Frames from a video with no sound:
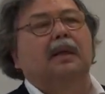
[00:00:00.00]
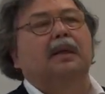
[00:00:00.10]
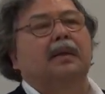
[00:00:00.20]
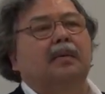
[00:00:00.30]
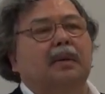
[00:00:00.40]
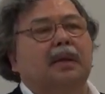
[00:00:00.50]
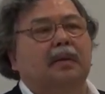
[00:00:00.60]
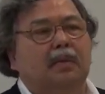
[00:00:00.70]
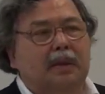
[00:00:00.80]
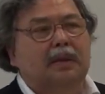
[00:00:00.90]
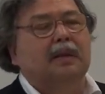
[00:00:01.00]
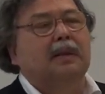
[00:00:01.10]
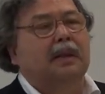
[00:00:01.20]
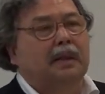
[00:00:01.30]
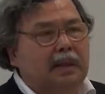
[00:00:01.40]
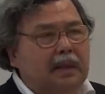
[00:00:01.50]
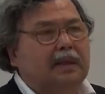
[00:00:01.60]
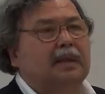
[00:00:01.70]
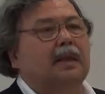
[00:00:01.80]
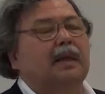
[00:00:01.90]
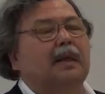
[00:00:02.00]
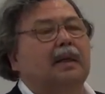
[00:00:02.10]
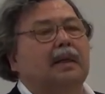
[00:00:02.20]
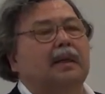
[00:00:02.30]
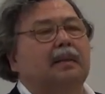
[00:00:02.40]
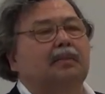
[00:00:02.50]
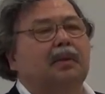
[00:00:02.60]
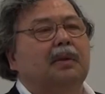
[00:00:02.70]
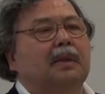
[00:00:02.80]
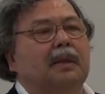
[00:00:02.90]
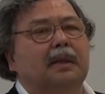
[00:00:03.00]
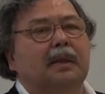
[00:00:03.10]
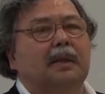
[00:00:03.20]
there is an important